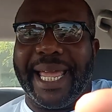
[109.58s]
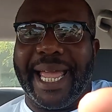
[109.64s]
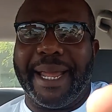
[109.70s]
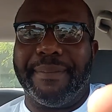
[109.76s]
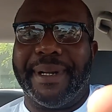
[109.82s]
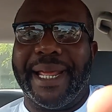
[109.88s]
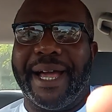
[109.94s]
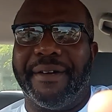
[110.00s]

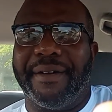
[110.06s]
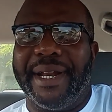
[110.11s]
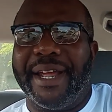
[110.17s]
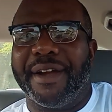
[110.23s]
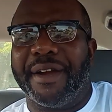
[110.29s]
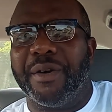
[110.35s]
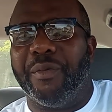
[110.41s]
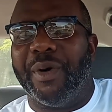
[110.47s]
game down
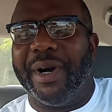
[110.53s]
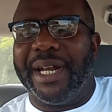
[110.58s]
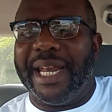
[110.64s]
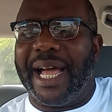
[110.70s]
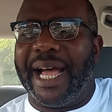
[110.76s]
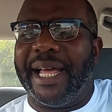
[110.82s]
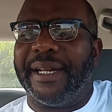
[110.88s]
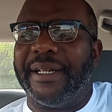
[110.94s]
there and
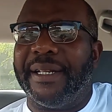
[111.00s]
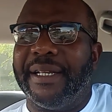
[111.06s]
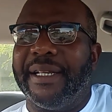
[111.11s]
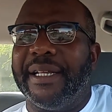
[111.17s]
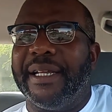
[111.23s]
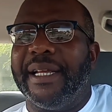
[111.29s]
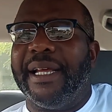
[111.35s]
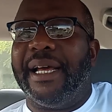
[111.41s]
whatnot.
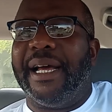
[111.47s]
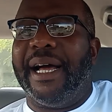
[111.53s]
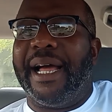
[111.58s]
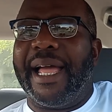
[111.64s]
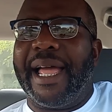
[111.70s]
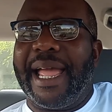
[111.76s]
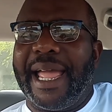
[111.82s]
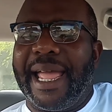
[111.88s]

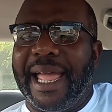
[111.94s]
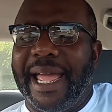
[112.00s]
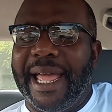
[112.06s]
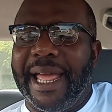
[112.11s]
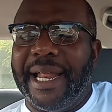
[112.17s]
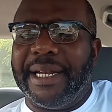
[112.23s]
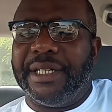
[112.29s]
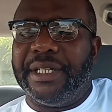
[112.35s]

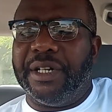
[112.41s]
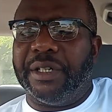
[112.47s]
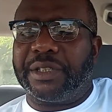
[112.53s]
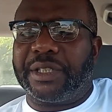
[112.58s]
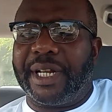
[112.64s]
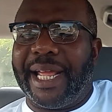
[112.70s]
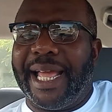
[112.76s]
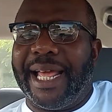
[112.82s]
And,
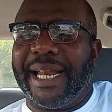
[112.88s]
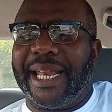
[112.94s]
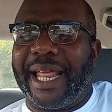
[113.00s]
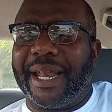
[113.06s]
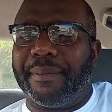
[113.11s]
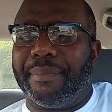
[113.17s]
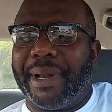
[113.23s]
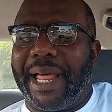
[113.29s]
so they had a
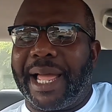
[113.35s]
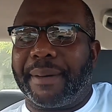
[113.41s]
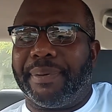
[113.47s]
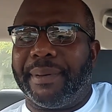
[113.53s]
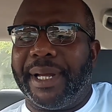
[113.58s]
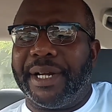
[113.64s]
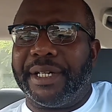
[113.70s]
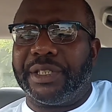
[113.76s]
lot of black
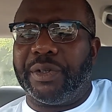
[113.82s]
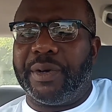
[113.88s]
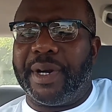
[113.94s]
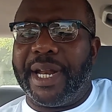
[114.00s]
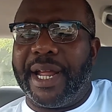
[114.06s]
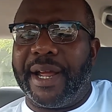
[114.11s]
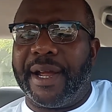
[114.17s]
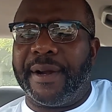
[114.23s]
players on
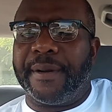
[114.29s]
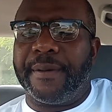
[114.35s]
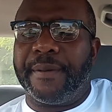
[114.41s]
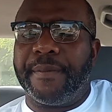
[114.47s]
there.